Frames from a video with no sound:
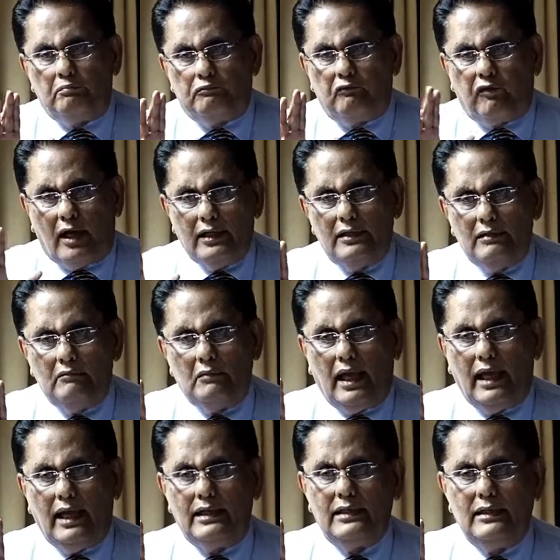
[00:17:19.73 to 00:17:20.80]
one
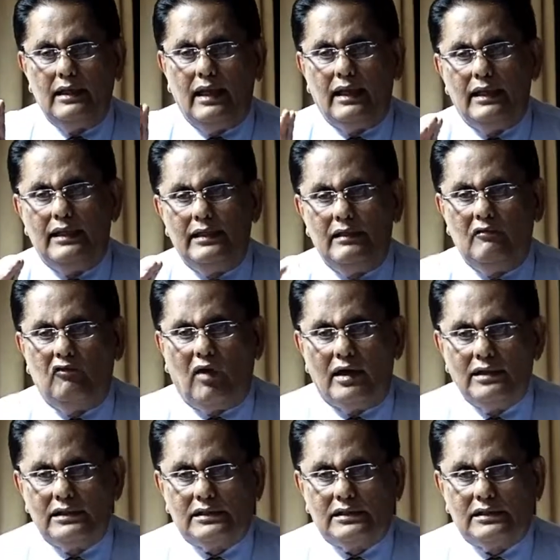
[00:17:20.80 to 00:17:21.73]
man in one